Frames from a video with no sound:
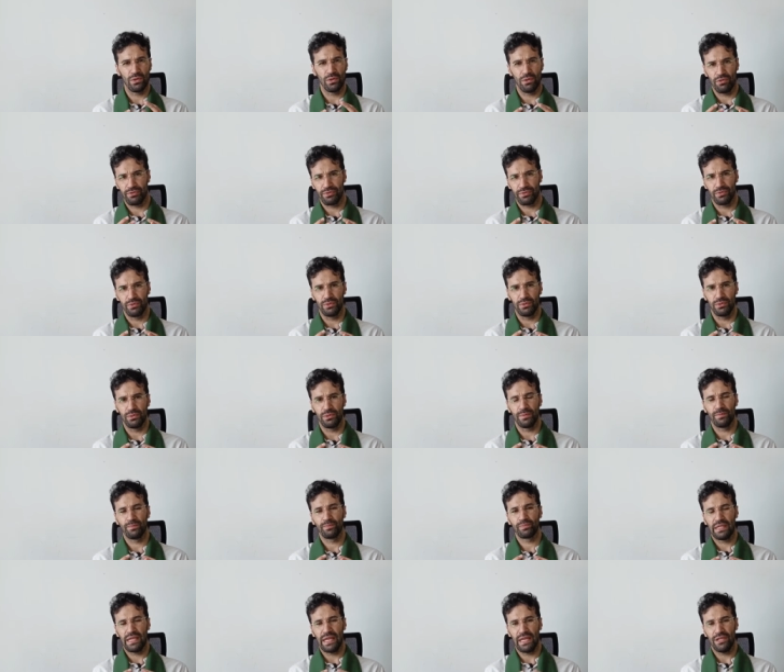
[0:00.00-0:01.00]
to go through
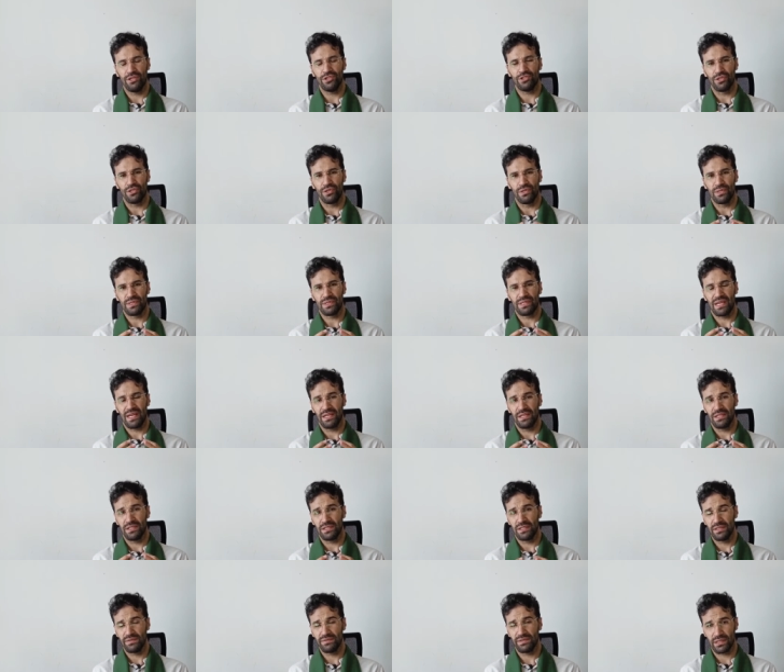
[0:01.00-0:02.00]
dangers
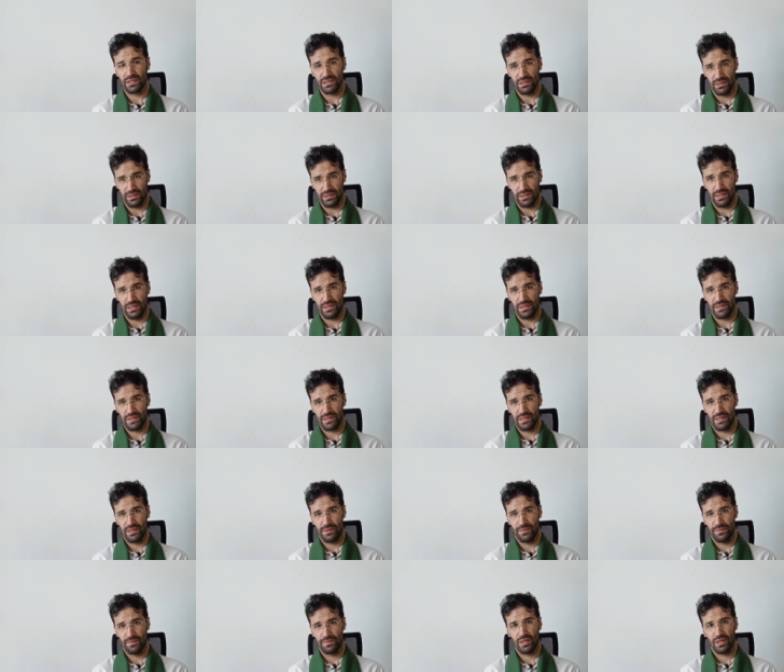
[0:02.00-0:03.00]
and difficulties.
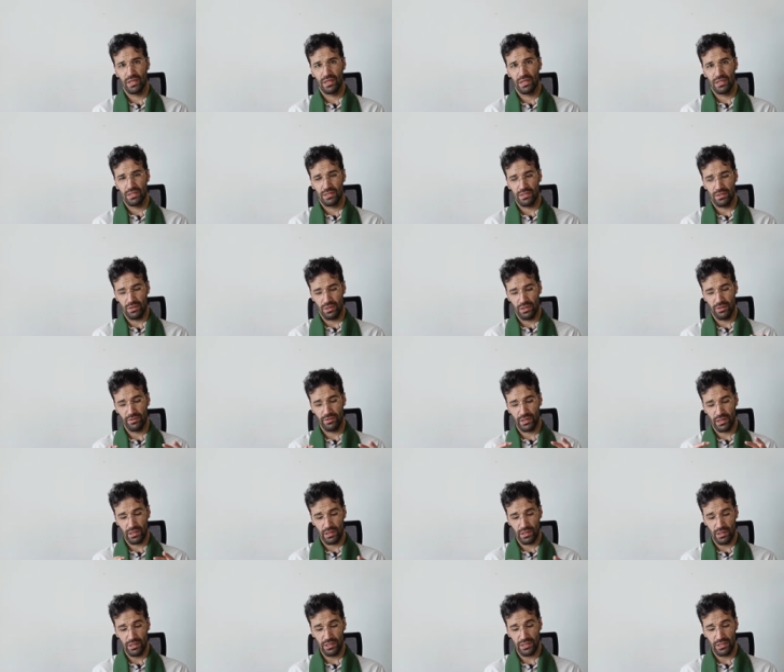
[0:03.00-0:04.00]
So
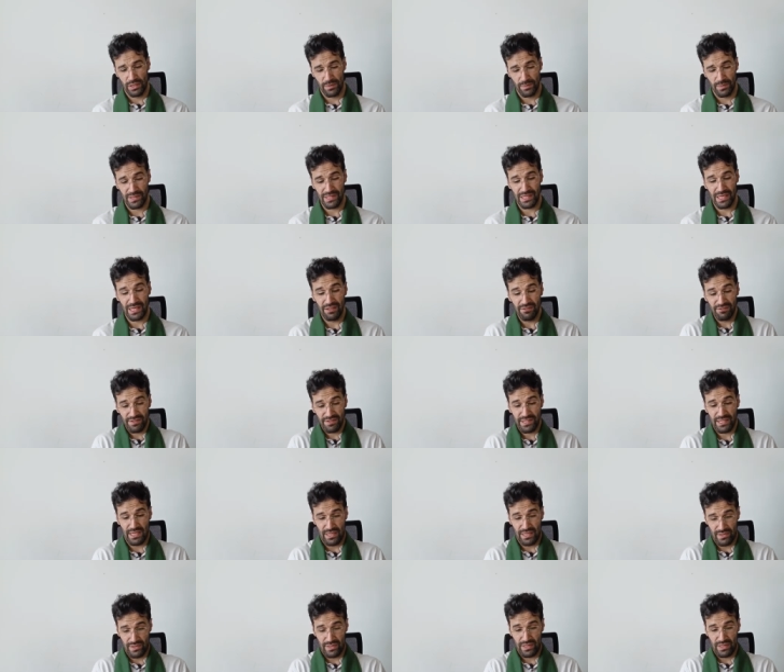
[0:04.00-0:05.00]
even God himself
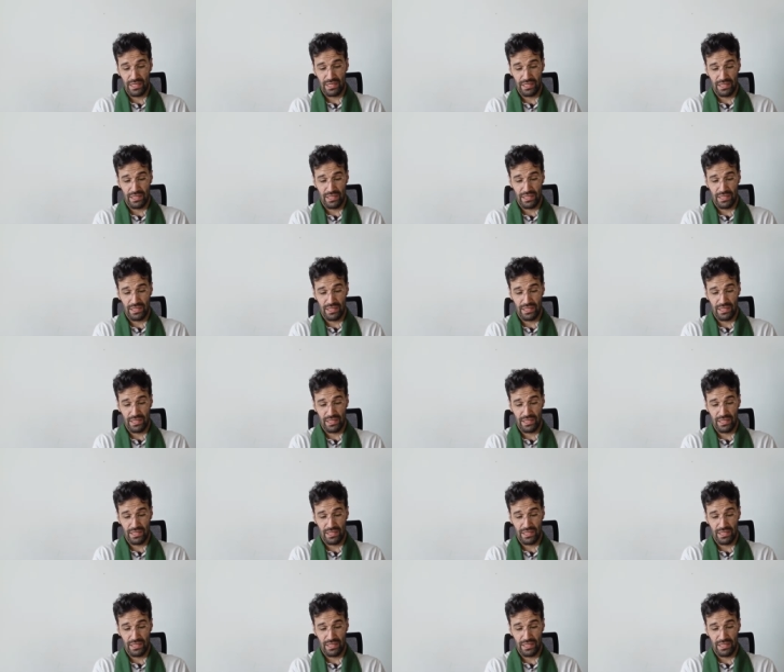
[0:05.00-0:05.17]
says